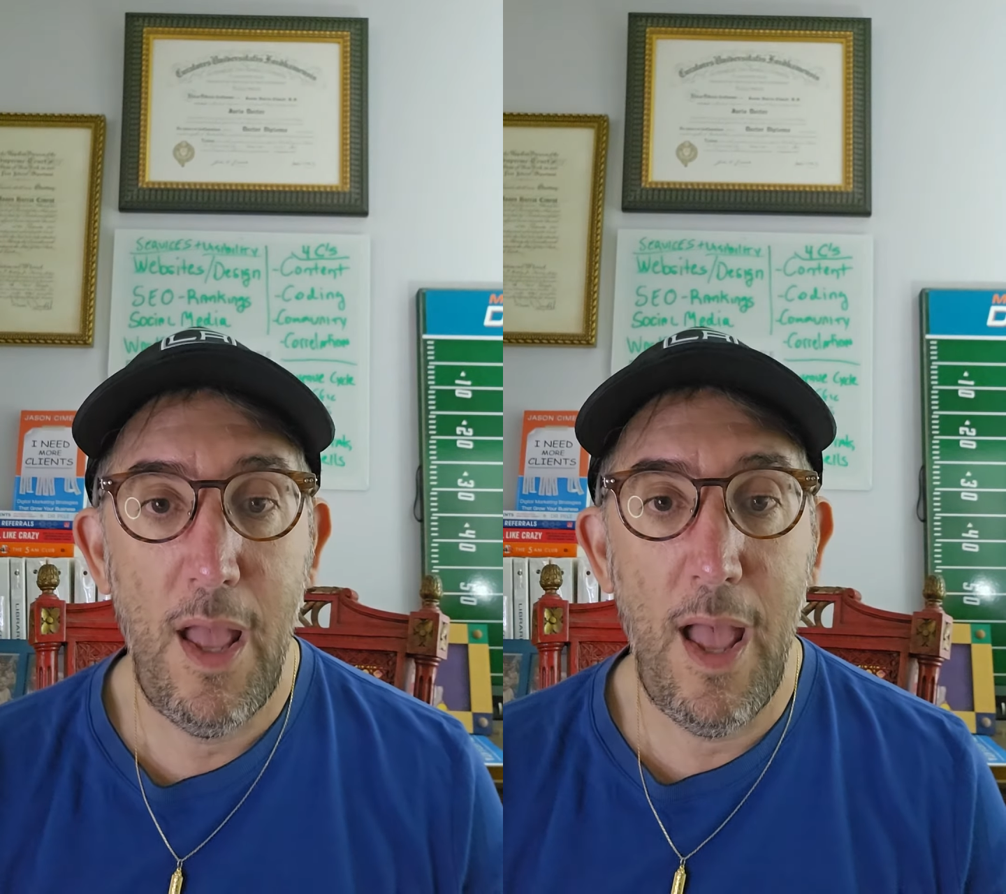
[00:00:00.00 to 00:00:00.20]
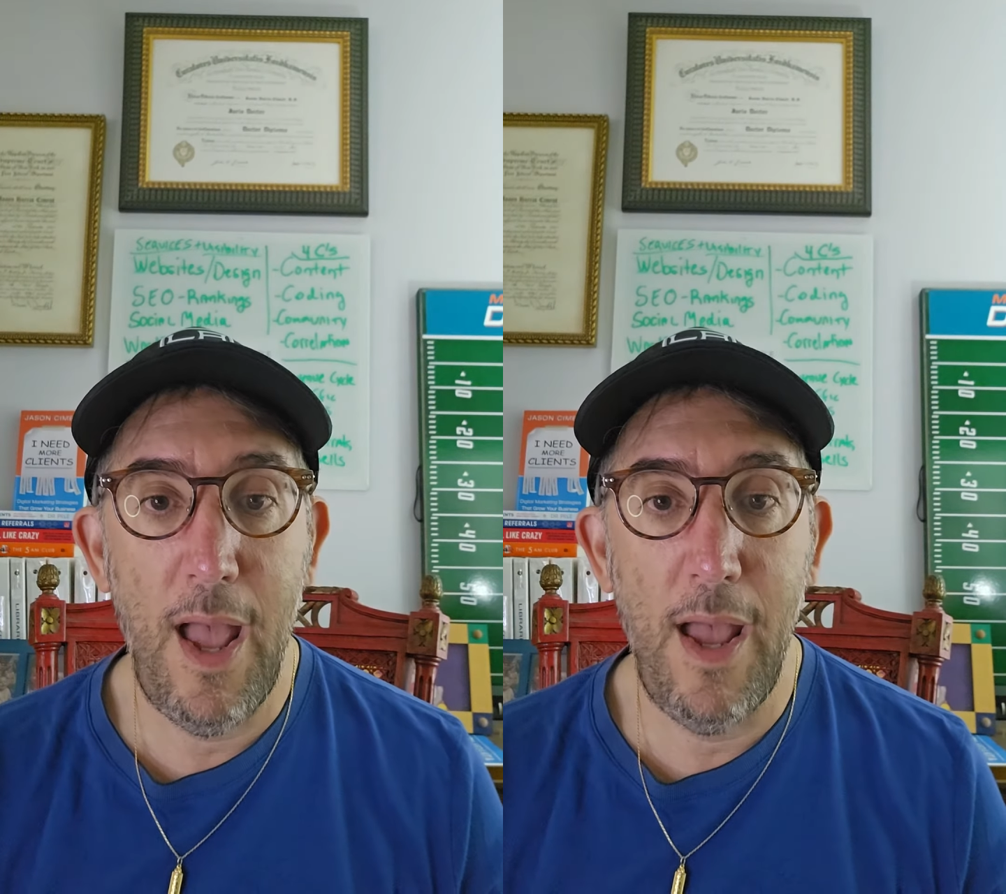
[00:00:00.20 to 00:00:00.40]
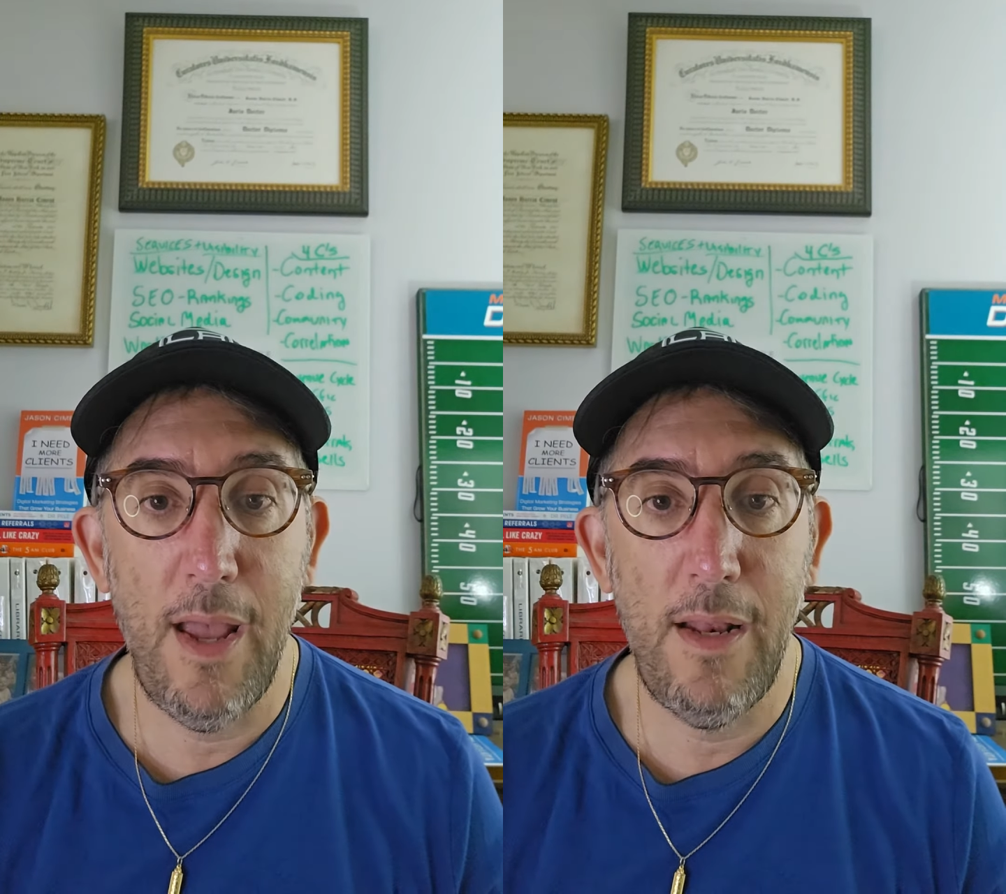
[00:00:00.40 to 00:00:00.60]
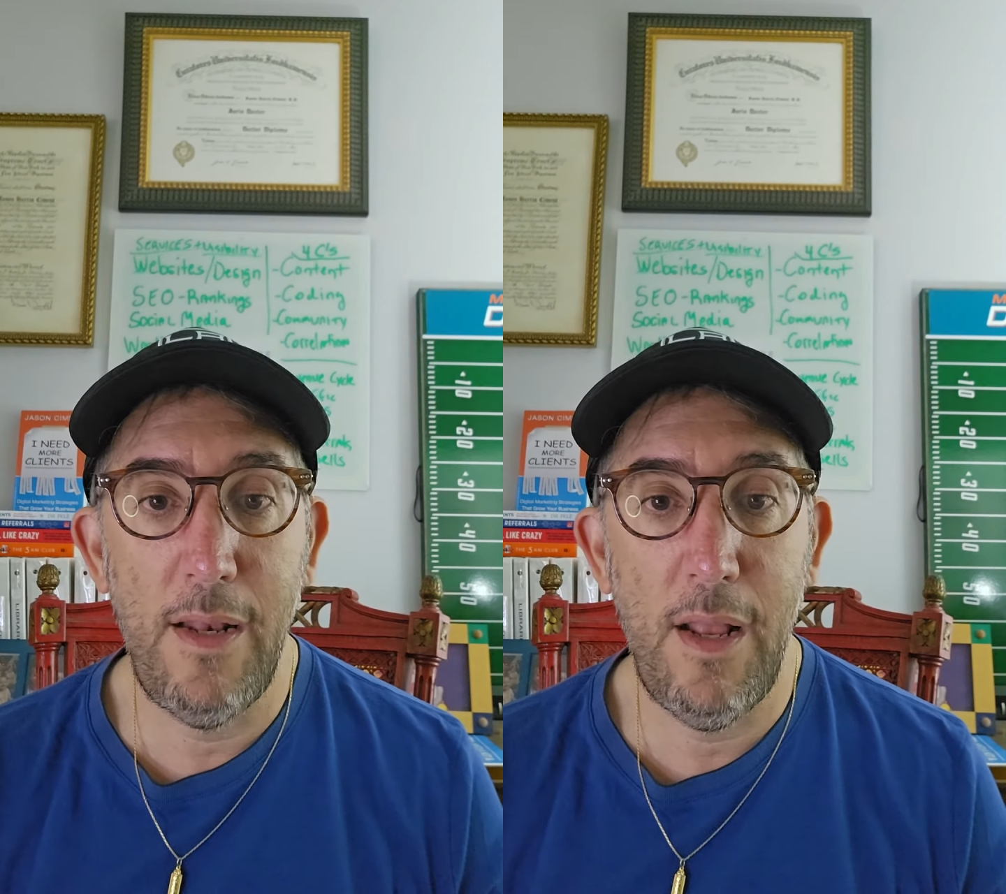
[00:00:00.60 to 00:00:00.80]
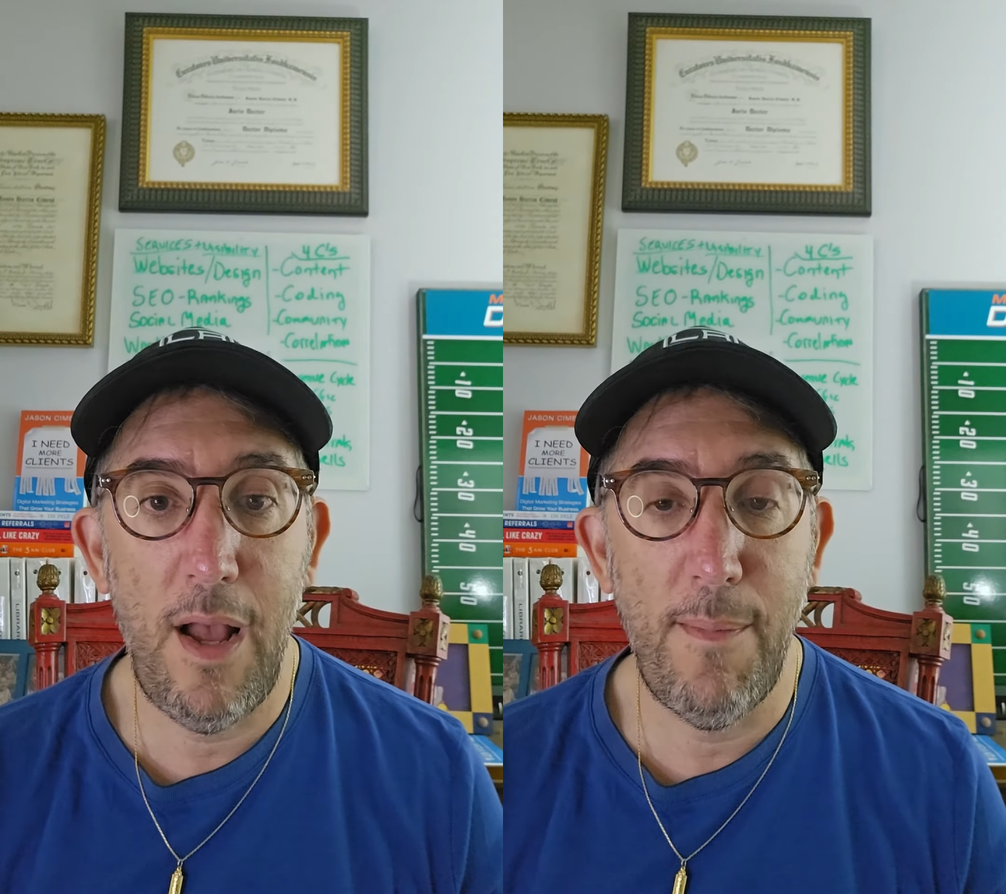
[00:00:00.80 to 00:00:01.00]

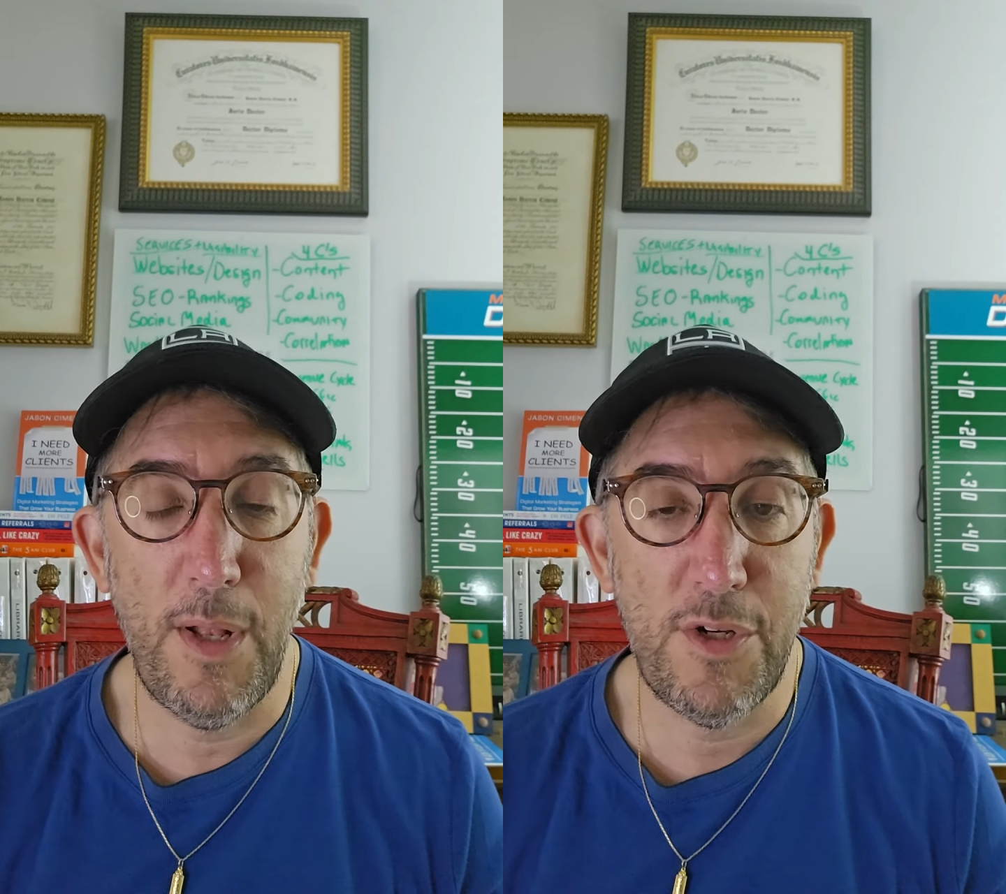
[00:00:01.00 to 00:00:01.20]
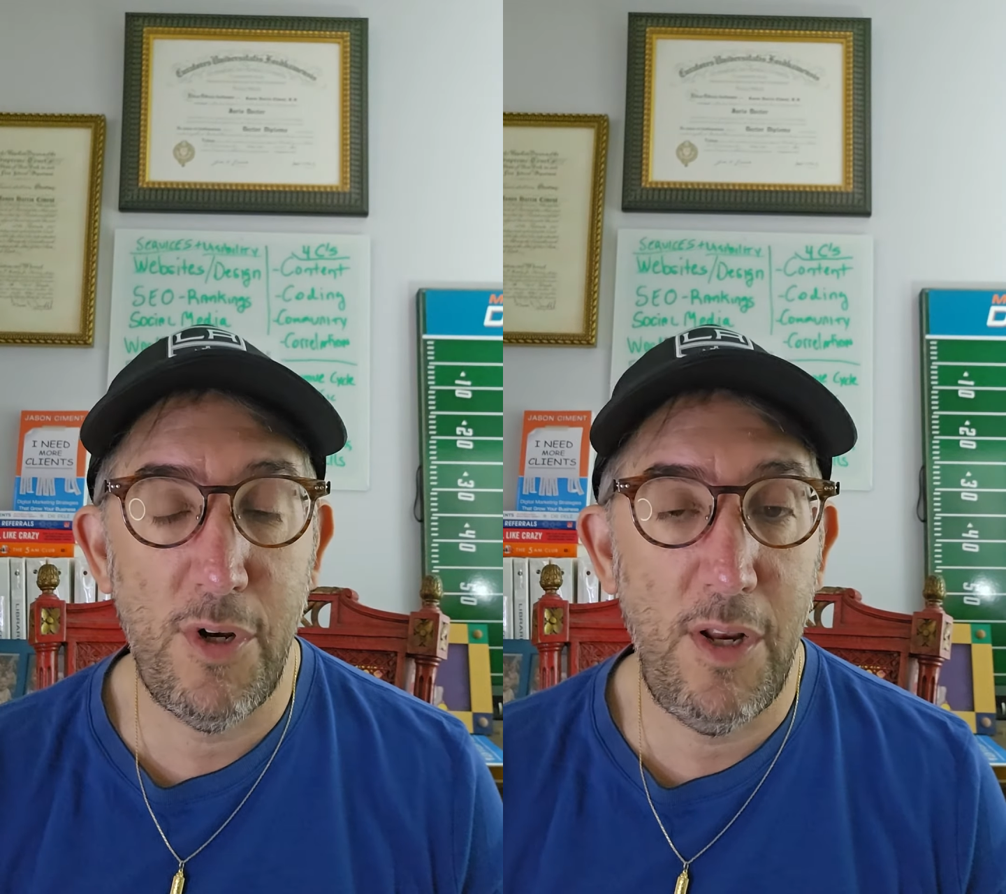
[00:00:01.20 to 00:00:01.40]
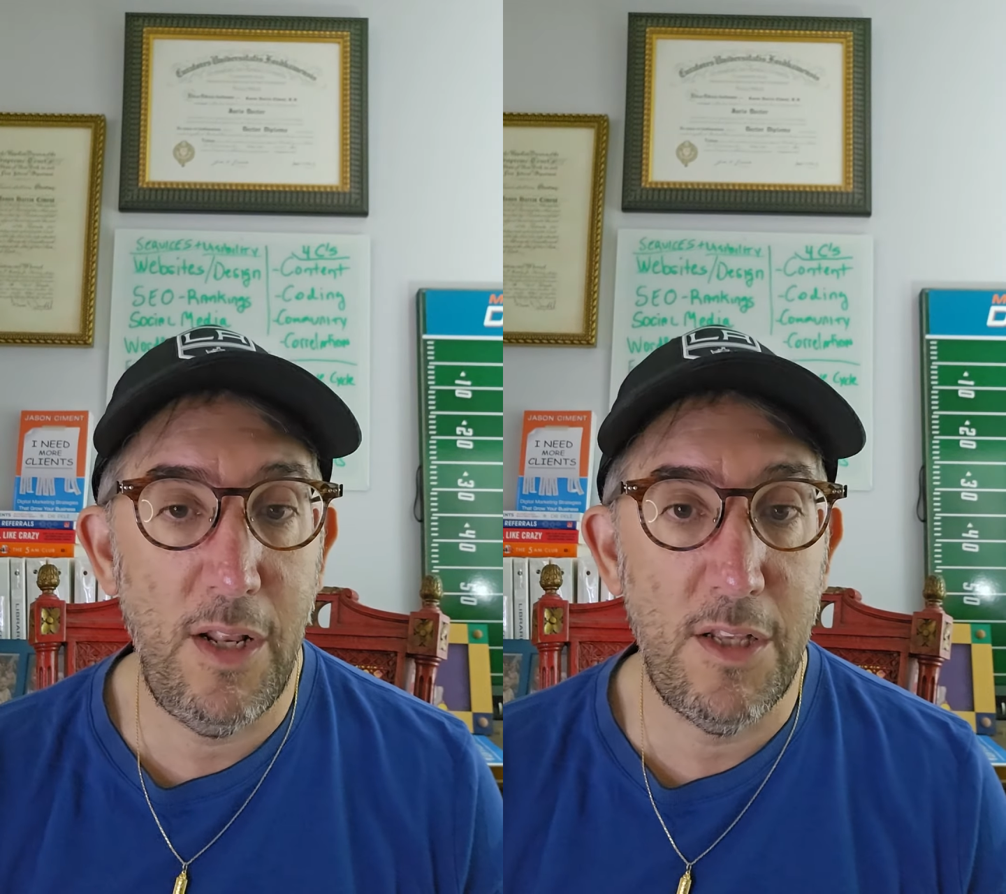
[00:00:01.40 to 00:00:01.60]
And I'm not sure you need